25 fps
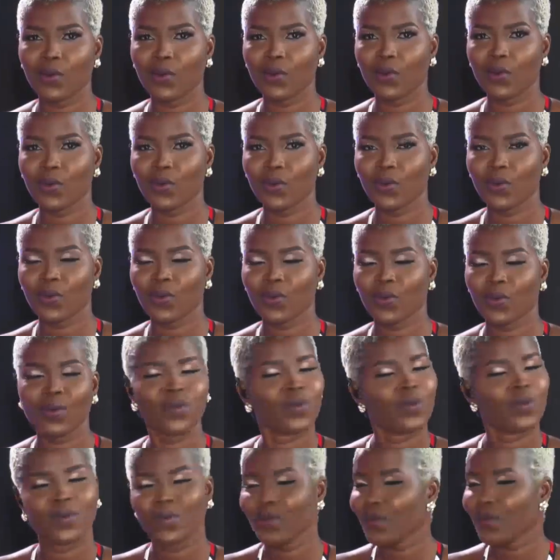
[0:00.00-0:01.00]
Yeah.
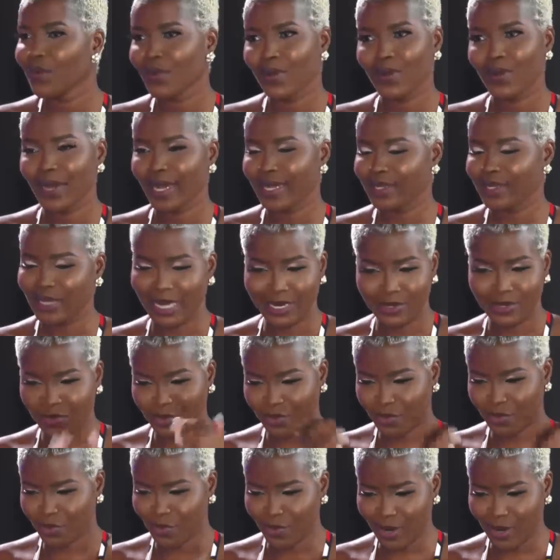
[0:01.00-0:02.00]
I, I
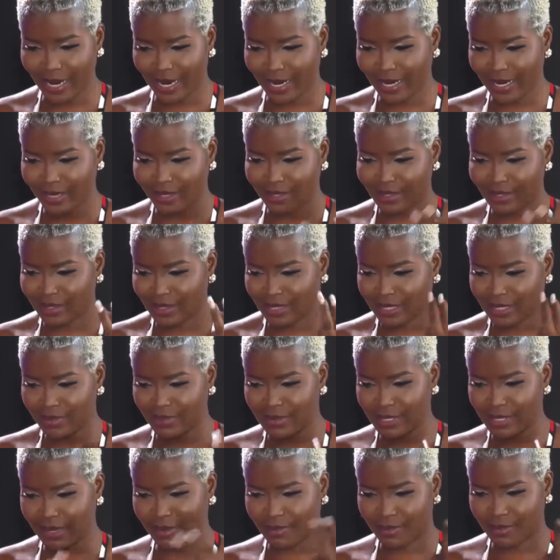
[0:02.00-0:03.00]
don't know why it
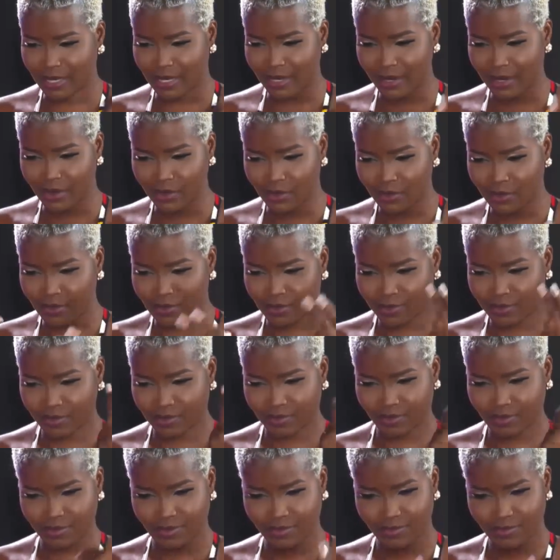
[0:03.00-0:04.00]
seems I'm now
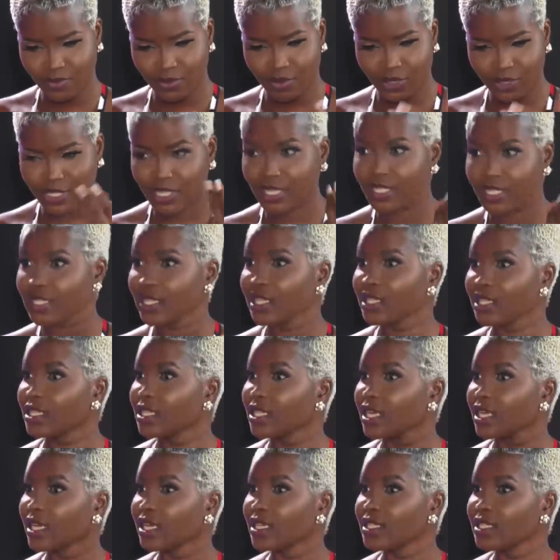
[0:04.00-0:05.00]
processing
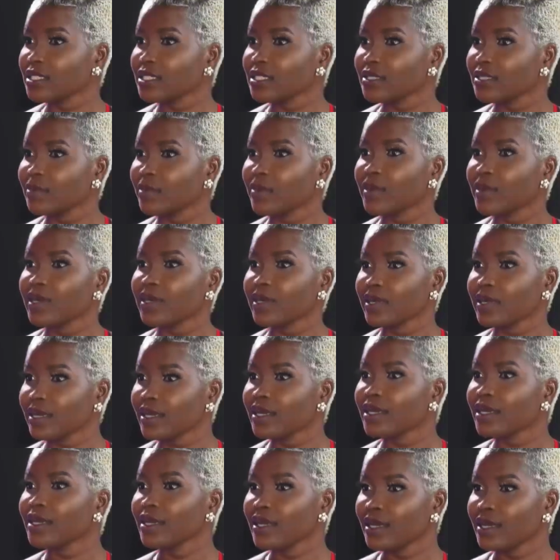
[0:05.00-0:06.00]
things, wow, but
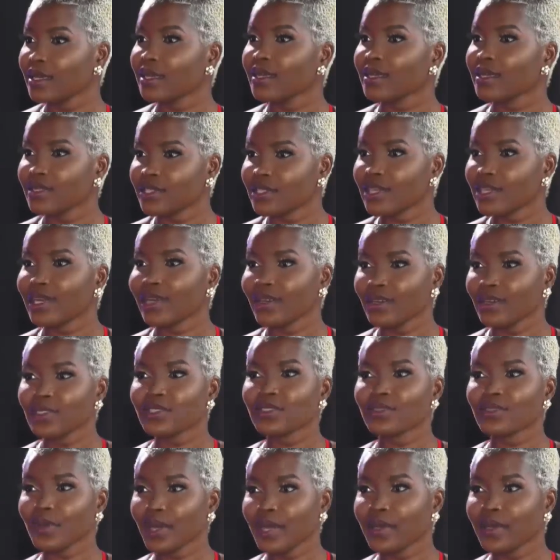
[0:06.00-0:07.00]
really, shout out
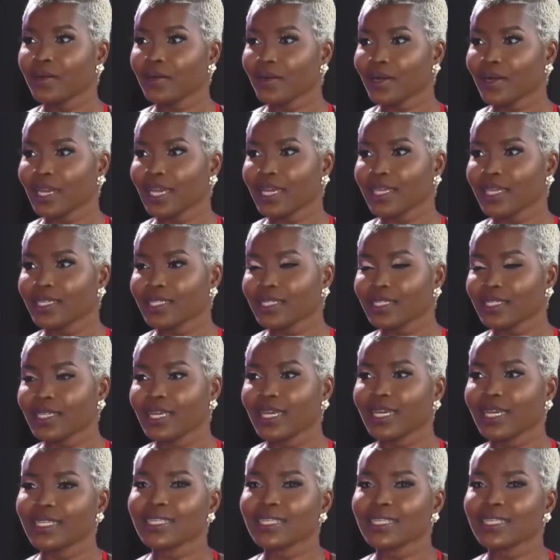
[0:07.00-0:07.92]
to Enoch, like yeah. you said.